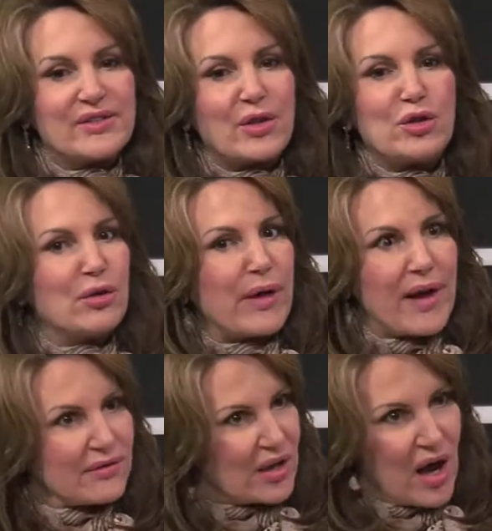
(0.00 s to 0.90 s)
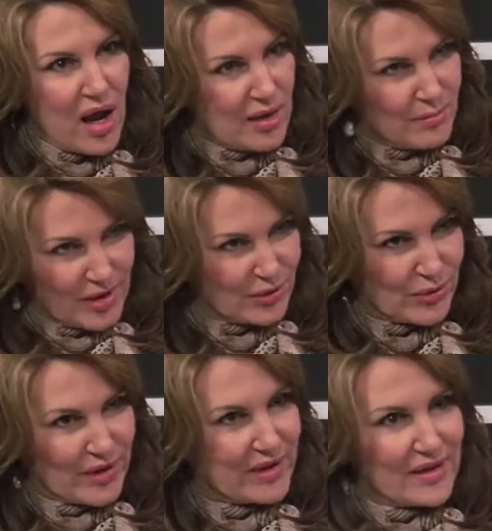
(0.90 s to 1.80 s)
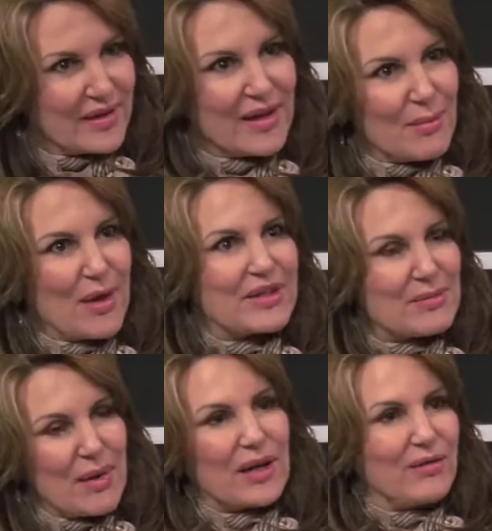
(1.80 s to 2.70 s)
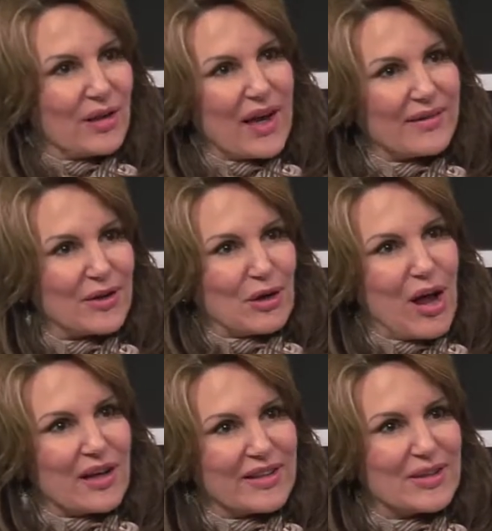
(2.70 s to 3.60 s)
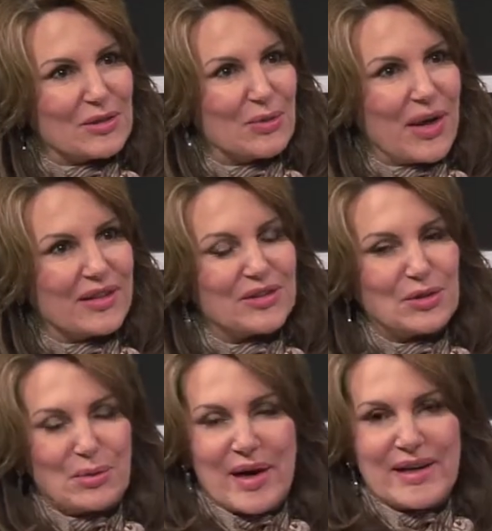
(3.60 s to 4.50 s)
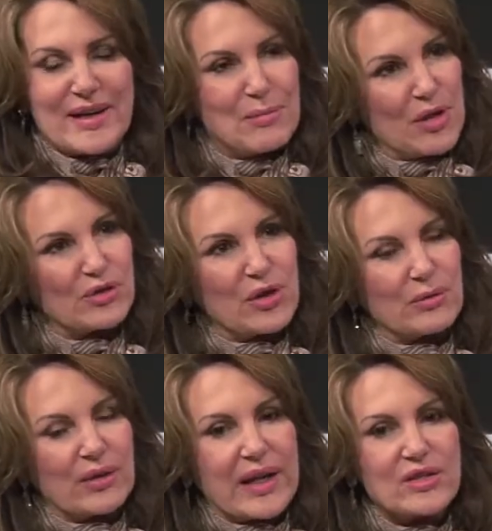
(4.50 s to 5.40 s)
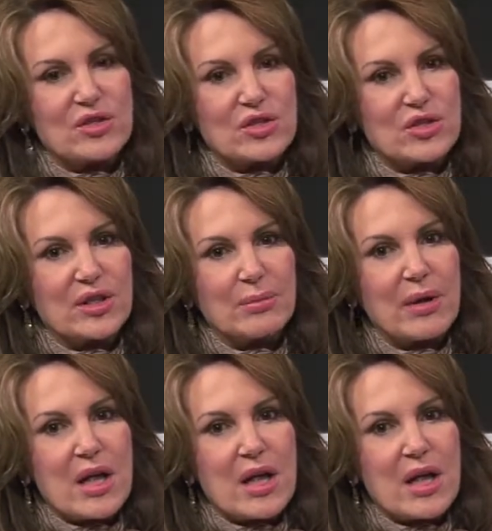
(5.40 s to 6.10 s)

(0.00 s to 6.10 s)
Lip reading: So you don't have to call it mentoring and make somebody feel like they're locked into a mentoring relationship,